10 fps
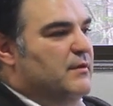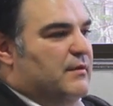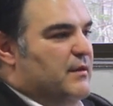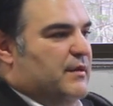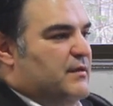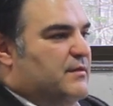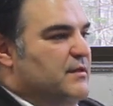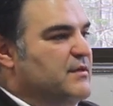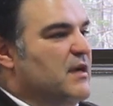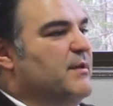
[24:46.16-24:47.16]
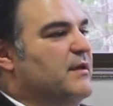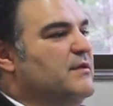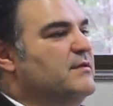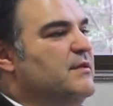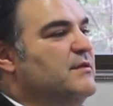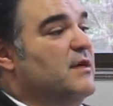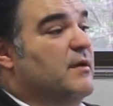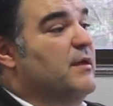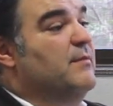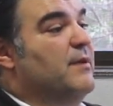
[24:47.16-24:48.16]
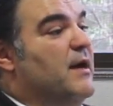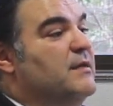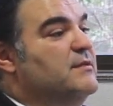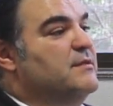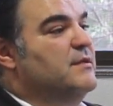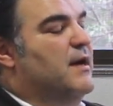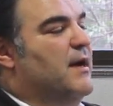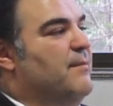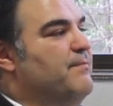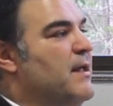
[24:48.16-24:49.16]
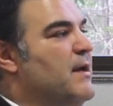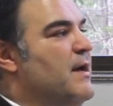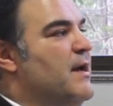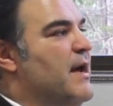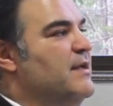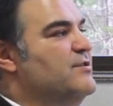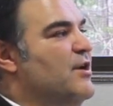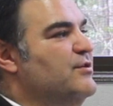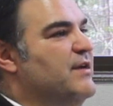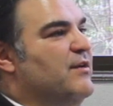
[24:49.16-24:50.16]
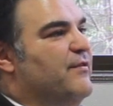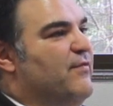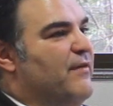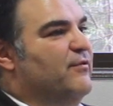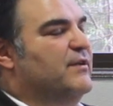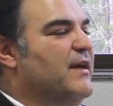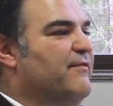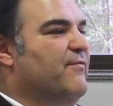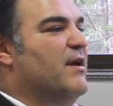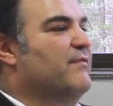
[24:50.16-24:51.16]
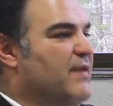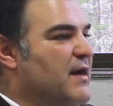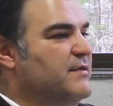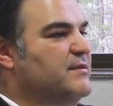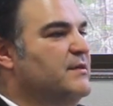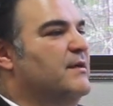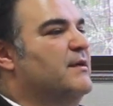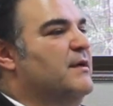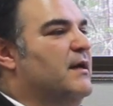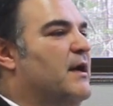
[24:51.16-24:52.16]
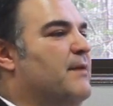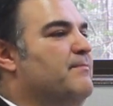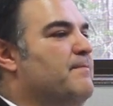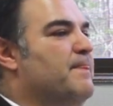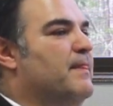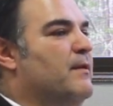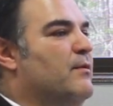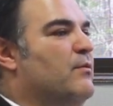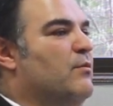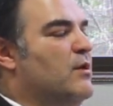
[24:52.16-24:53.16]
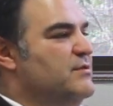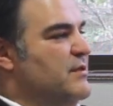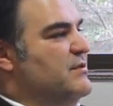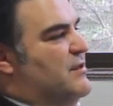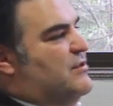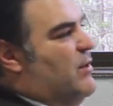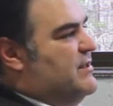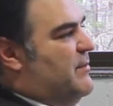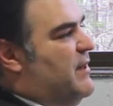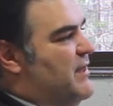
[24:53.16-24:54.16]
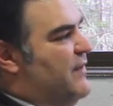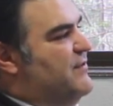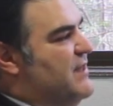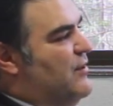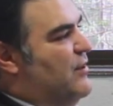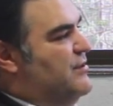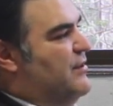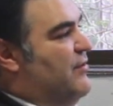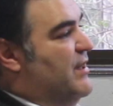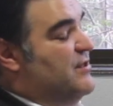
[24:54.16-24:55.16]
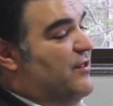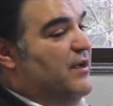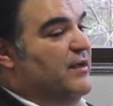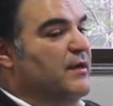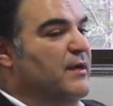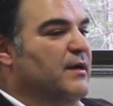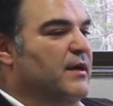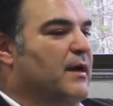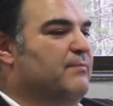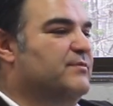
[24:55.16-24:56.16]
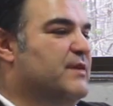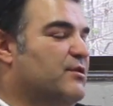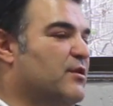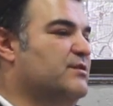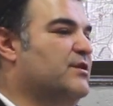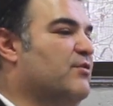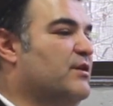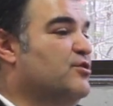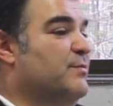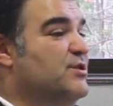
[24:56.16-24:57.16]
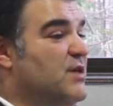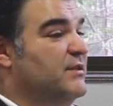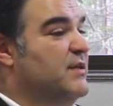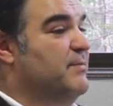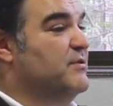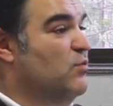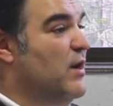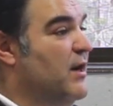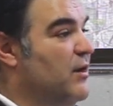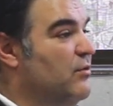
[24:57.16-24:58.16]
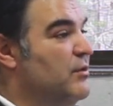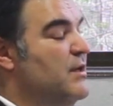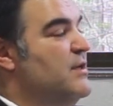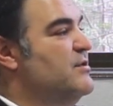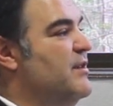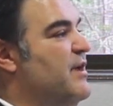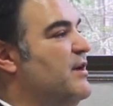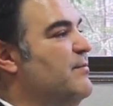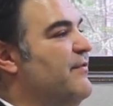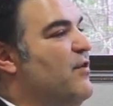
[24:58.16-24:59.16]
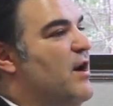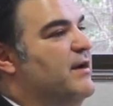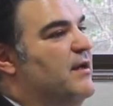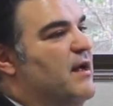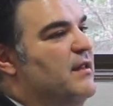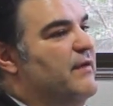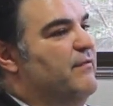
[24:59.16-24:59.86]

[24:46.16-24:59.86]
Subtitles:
there's going to be impacts, and so to get on the front foot, to get in front of that, whilst there's always going to be a need for technology degrees, I think technology degrees should be chunked up as well, so that you can provide a